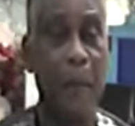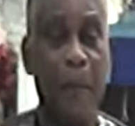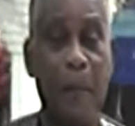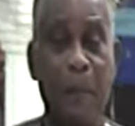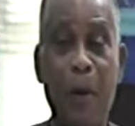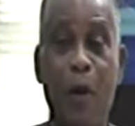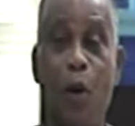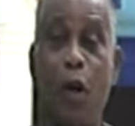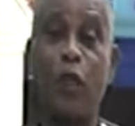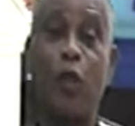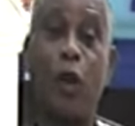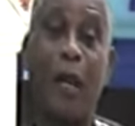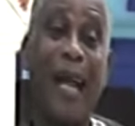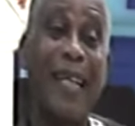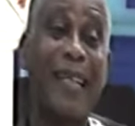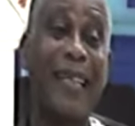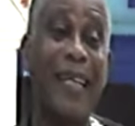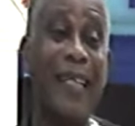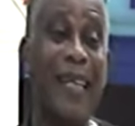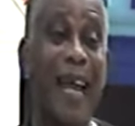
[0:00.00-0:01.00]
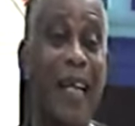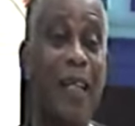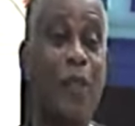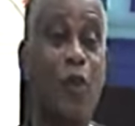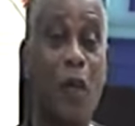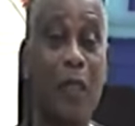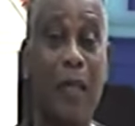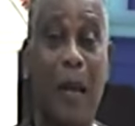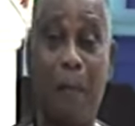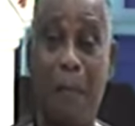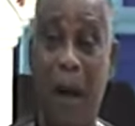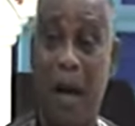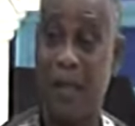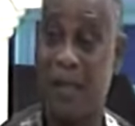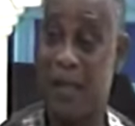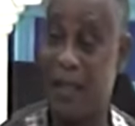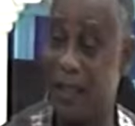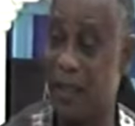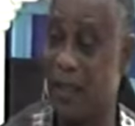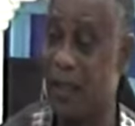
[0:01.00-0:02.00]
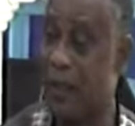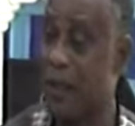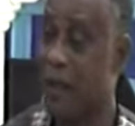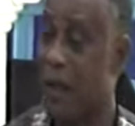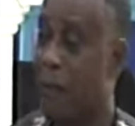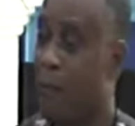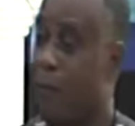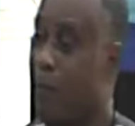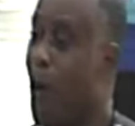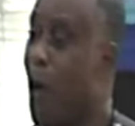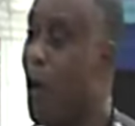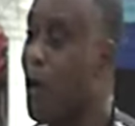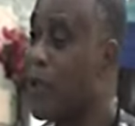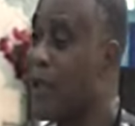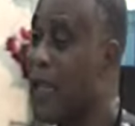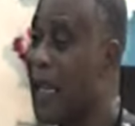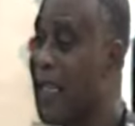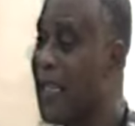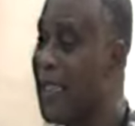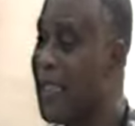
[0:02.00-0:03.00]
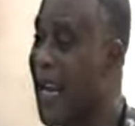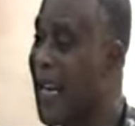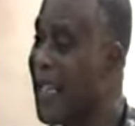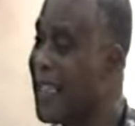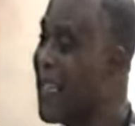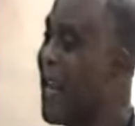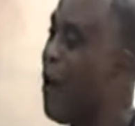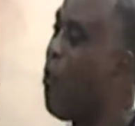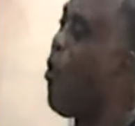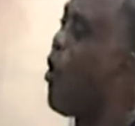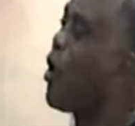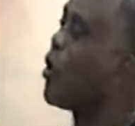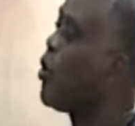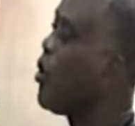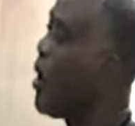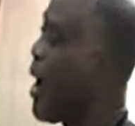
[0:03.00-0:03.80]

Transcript: Because the other thing that he talks about is, Paul said is that he said, What you